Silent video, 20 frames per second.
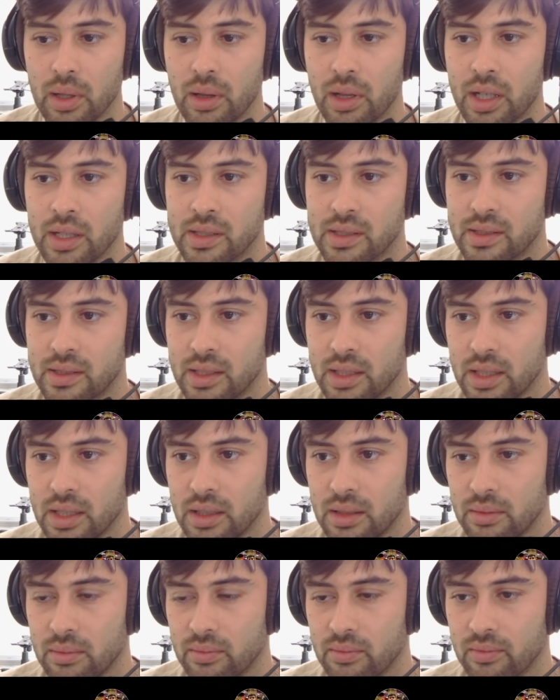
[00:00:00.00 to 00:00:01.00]
Let's see.
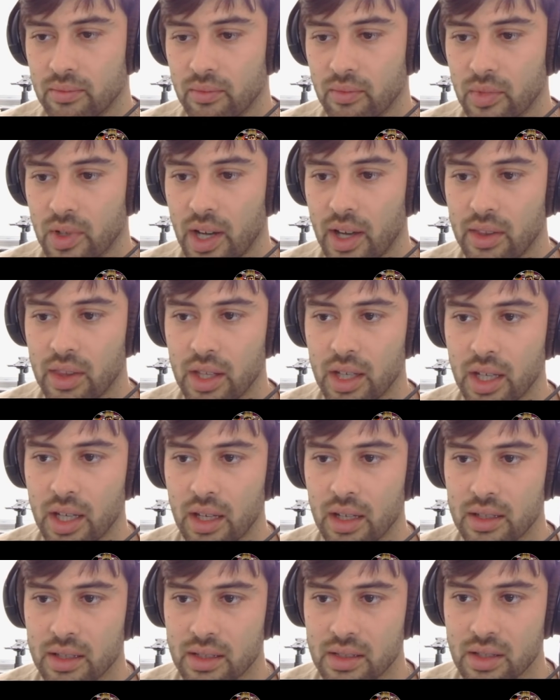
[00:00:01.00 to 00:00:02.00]
I think he
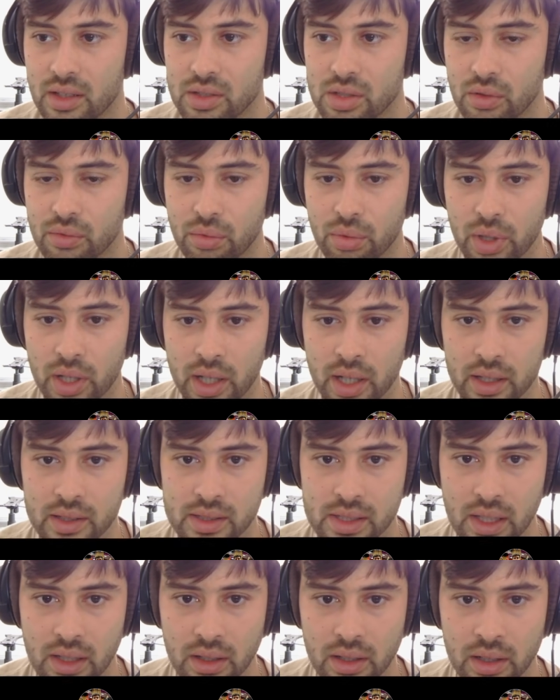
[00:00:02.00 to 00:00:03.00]
has tons of weak
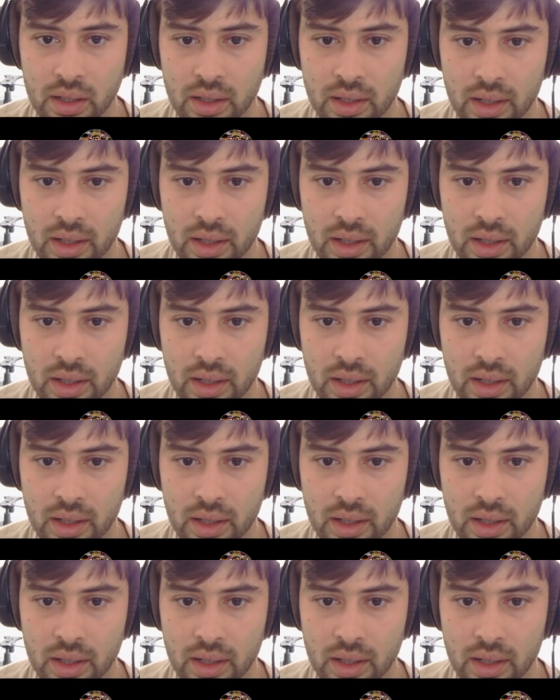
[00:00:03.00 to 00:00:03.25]
hands here.